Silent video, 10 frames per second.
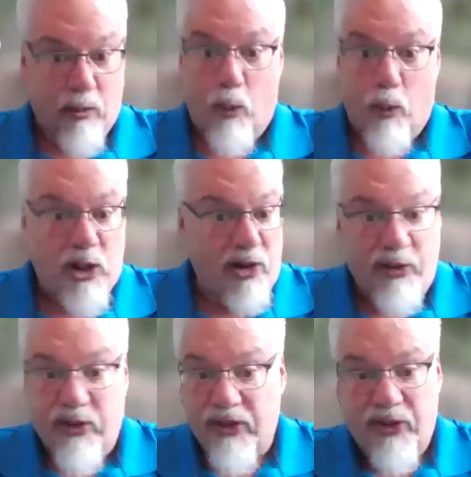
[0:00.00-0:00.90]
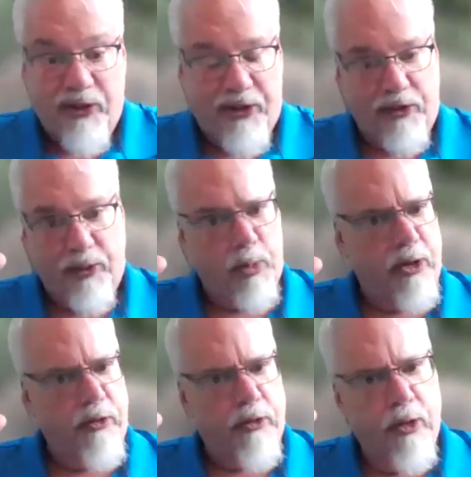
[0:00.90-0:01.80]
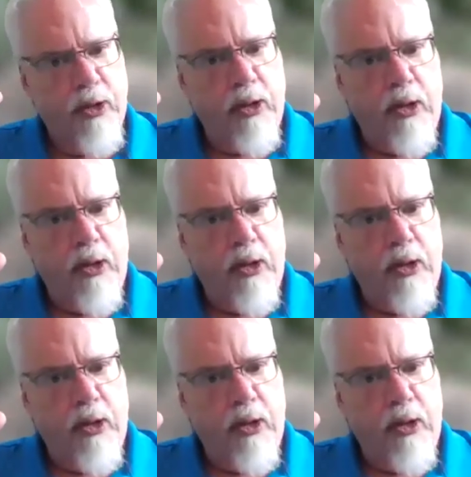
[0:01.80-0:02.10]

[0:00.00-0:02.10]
They were originally sister disciplines.